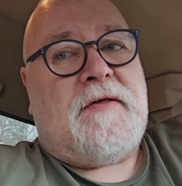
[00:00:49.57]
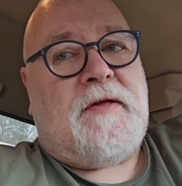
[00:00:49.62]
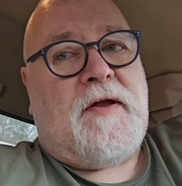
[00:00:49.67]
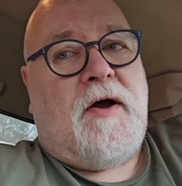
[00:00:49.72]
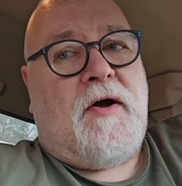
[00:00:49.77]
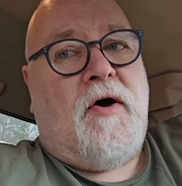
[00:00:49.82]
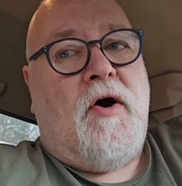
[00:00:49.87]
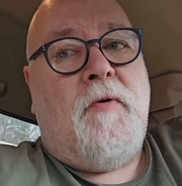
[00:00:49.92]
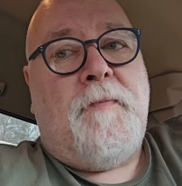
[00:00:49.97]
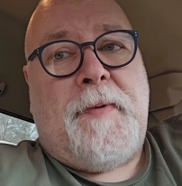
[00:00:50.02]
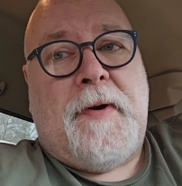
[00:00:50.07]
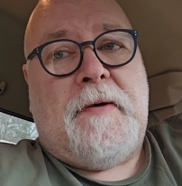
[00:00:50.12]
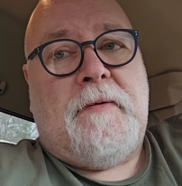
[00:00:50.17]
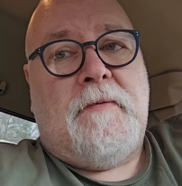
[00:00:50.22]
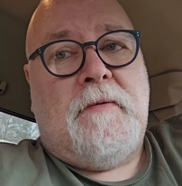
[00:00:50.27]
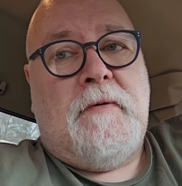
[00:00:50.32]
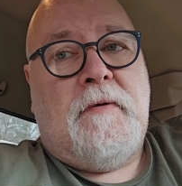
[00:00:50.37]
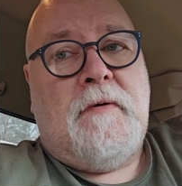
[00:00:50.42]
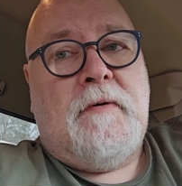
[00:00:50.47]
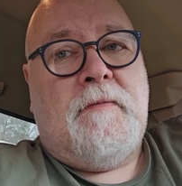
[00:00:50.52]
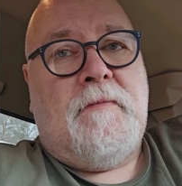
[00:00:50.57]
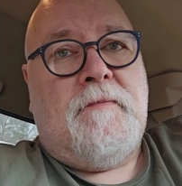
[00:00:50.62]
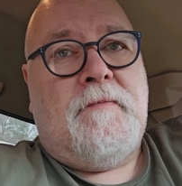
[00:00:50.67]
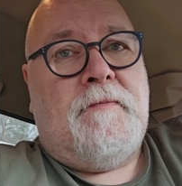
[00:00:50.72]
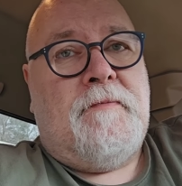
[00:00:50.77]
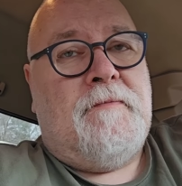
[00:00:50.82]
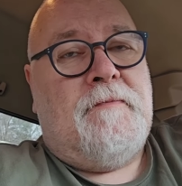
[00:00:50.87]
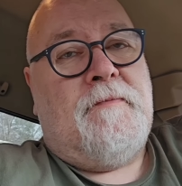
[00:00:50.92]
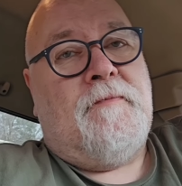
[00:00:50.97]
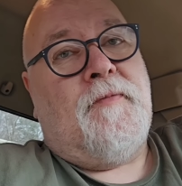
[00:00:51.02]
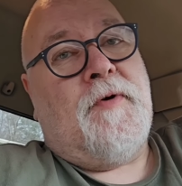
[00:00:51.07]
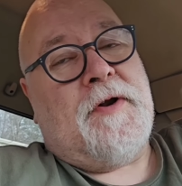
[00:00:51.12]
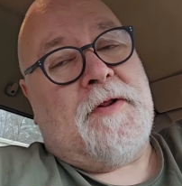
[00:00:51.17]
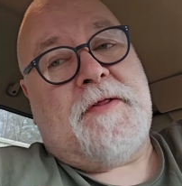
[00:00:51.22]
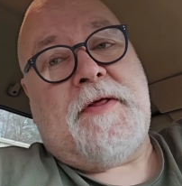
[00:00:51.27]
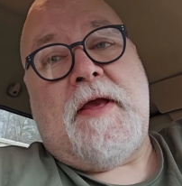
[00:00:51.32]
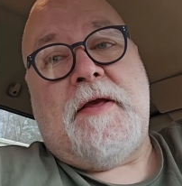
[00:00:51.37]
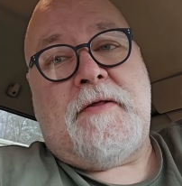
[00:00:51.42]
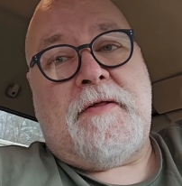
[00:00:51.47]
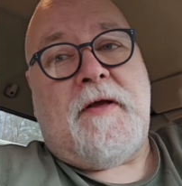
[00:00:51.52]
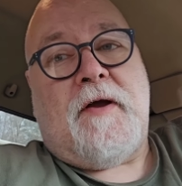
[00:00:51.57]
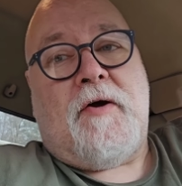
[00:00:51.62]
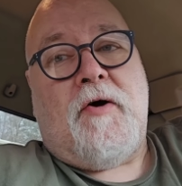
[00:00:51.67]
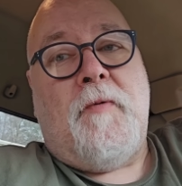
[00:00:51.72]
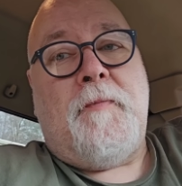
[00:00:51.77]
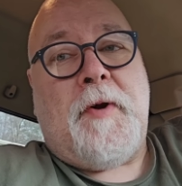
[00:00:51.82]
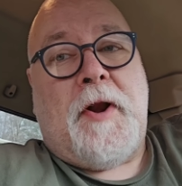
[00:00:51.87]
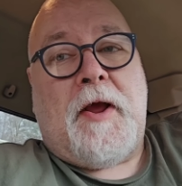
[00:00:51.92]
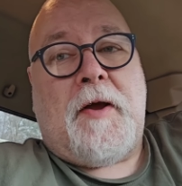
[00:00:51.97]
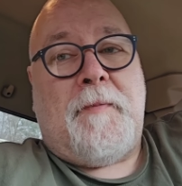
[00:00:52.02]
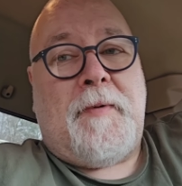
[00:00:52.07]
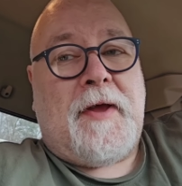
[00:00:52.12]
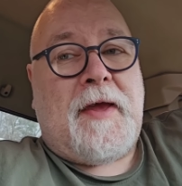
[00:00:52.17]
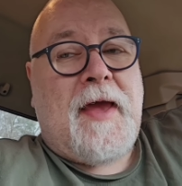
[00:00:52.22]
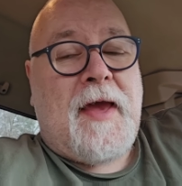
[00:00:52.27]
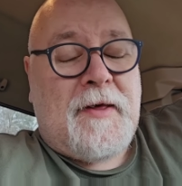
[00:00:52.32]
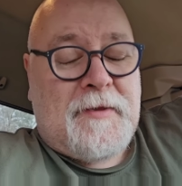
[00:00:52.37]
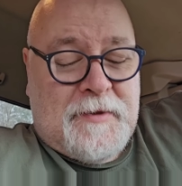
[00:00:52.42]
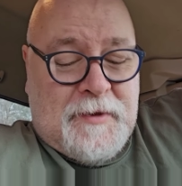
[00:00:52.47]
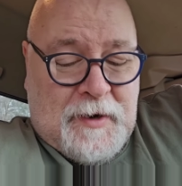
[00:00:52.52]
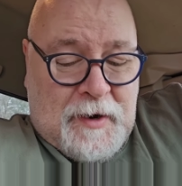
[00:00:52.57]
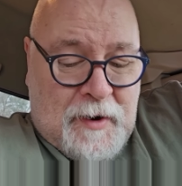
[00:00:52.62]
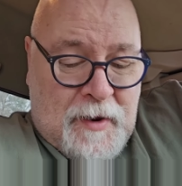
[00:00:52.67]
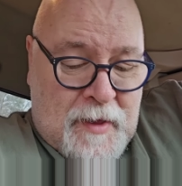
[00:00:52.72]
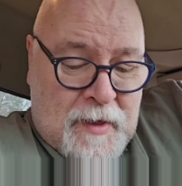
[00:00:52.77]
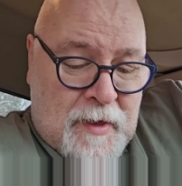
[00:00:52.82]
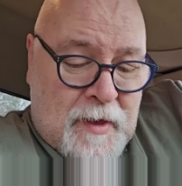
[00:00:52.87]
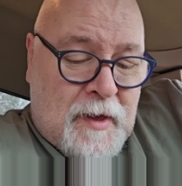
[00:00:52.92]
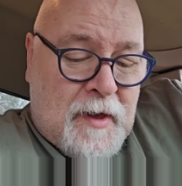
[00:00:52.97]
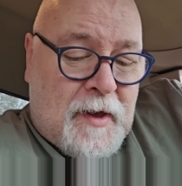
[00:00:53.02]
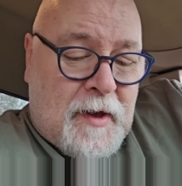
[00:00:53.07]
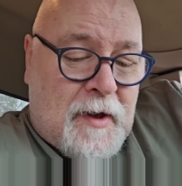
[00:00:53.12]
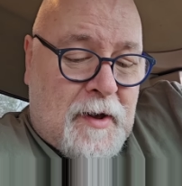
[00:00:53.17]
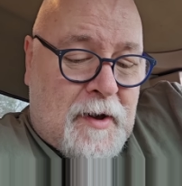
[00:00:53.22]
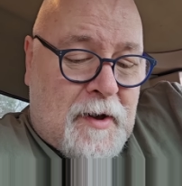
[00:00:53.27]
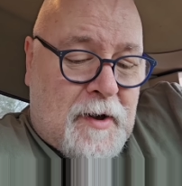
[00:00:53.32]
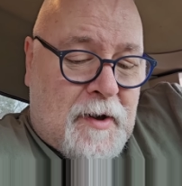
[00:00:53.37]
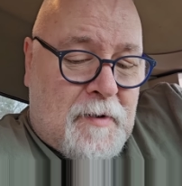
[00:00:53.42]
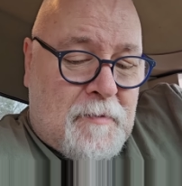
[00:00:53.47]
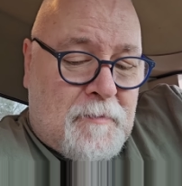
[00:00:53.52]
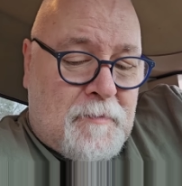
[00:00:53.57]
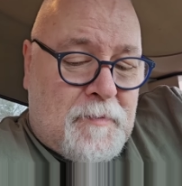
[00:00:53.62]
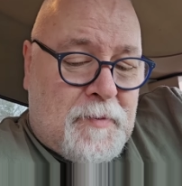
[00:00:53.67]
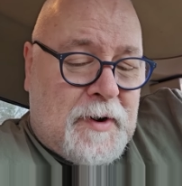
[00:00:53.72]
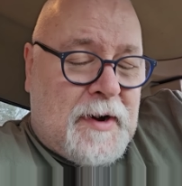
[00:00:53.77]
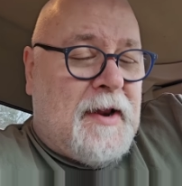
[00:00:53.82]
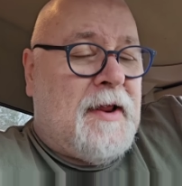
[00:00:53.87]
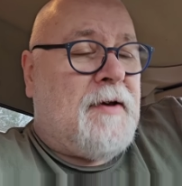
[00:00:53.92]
stuck open. When it stayed stuck open, I could put gas in it. Um, but